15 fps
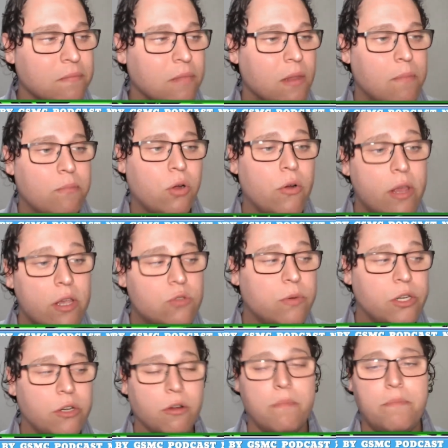Pro days, when
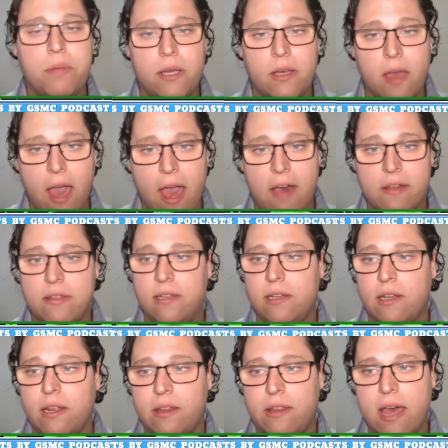you're a big athlete
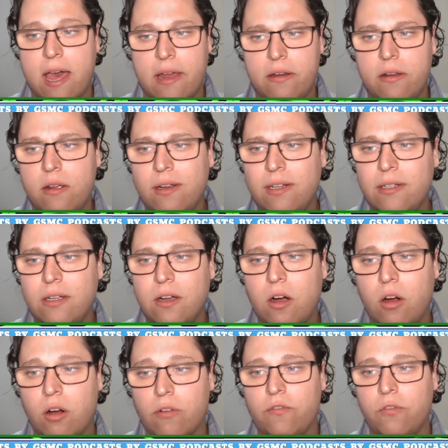like that,
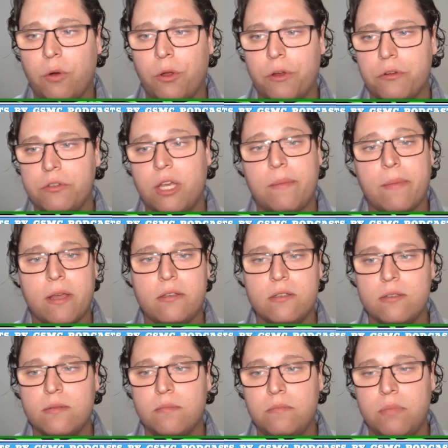are for your
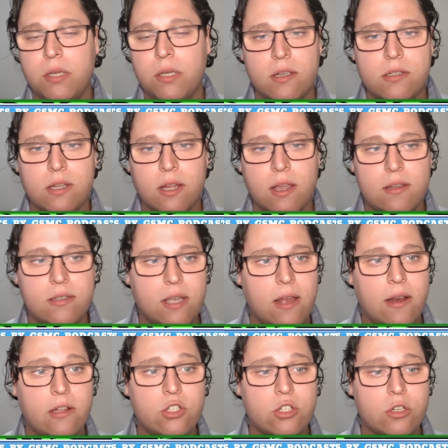teammates. Because, like I said,
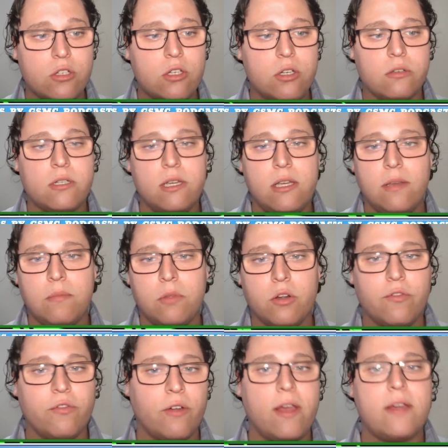it's just your team, your
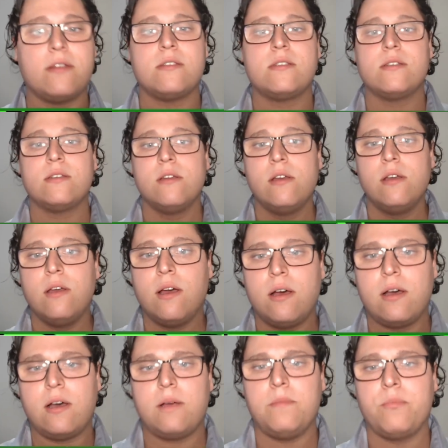friends.
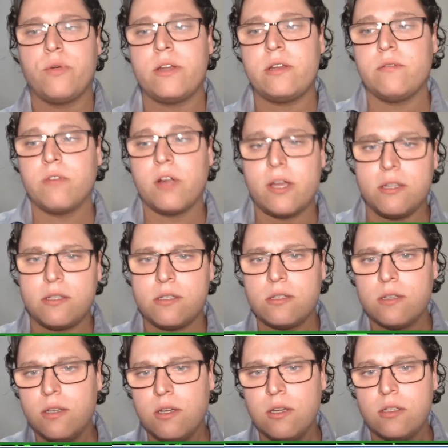Uh, Brendan Rice,
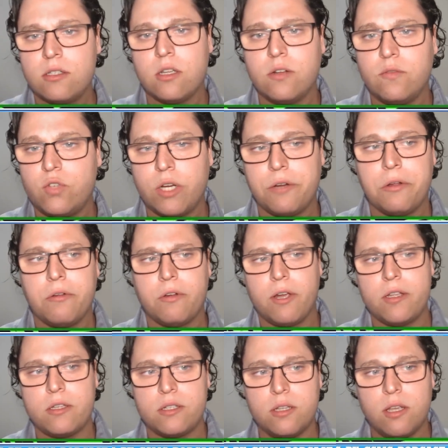son of Jerry
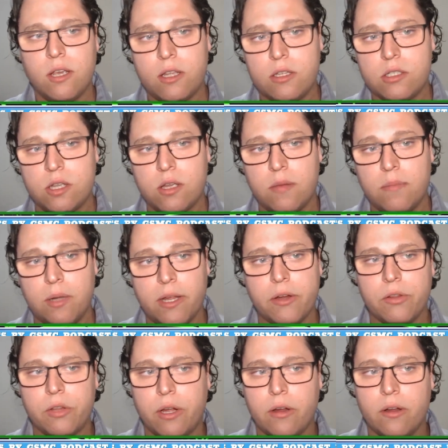Rice, is a
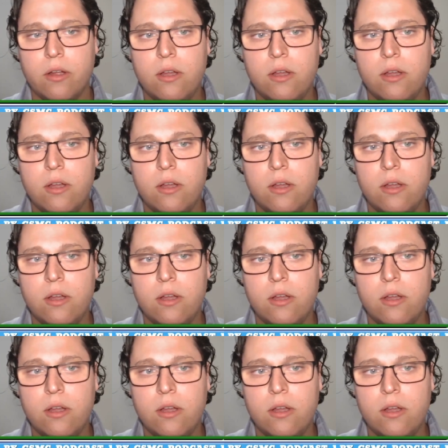player there